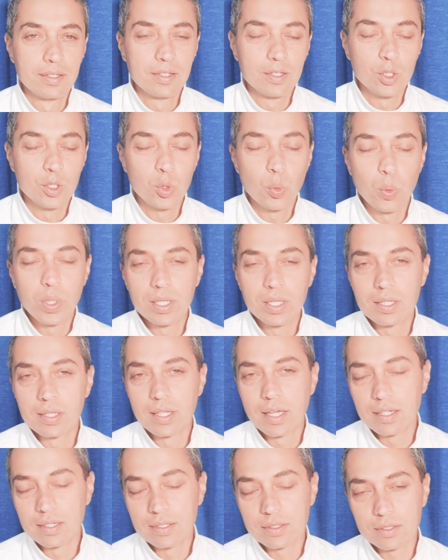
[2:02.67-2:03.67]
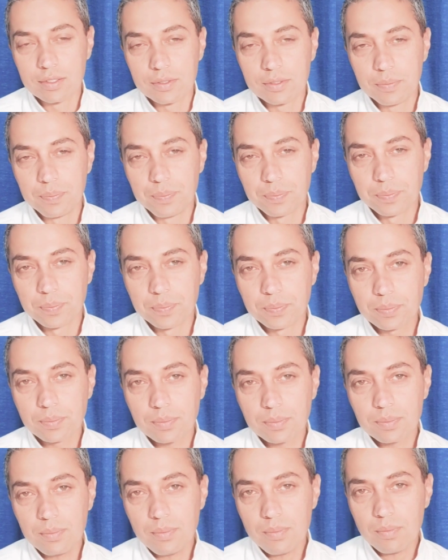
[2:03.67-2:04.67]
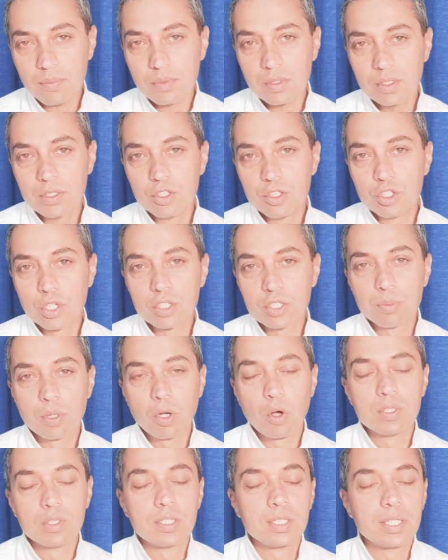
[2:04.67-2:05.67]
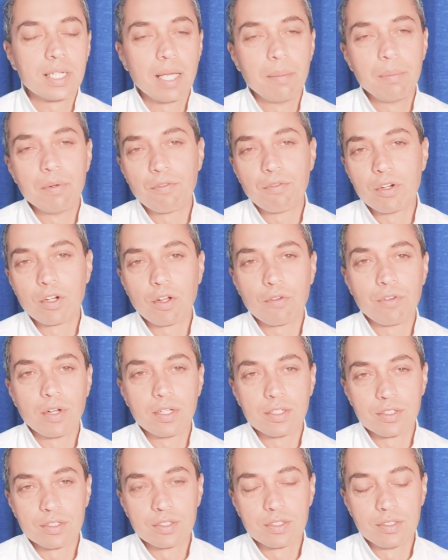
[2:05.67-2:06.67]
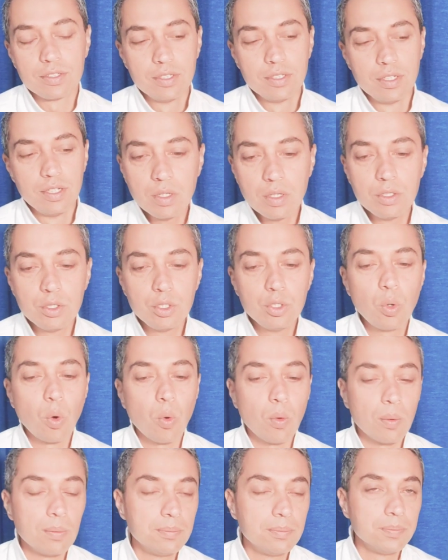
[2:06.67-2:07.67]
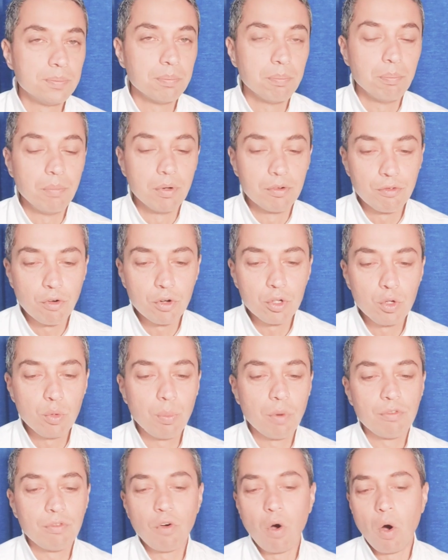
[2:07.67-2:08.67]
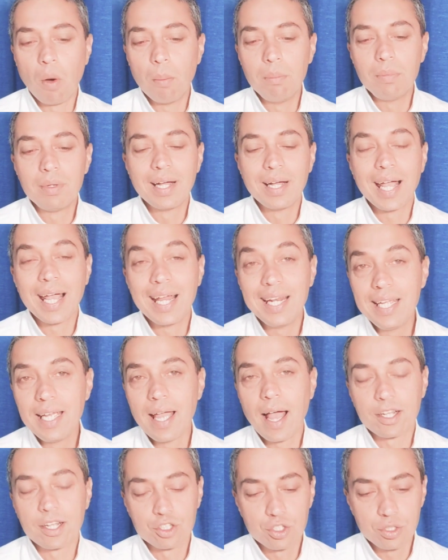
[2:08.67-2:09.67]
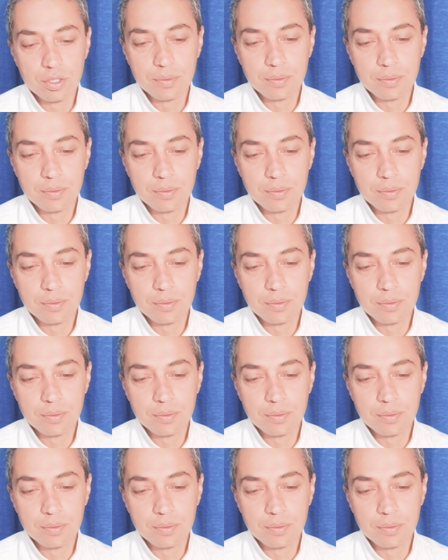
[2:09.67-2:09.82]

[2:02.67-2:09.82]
doing the things just because it came in front of us. No. Before you perform any action,